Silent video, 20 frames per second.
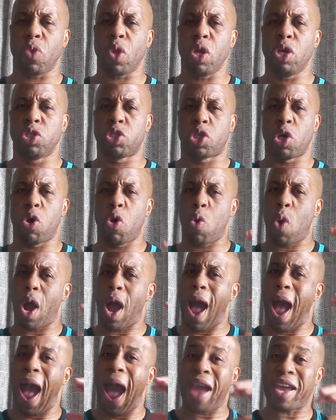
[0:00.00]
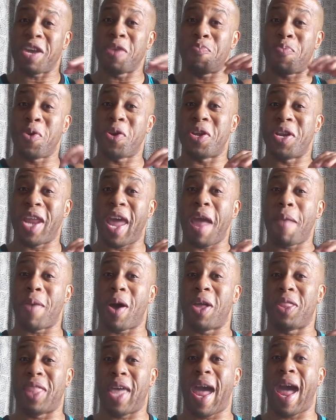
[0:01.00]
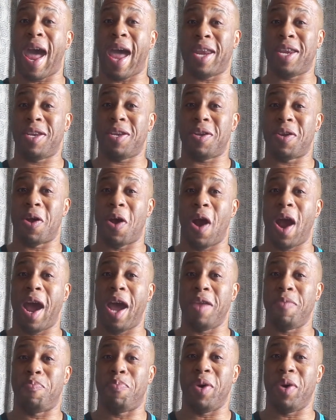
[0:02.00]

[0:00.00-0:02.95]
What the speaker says: So I could put a name on that, all right.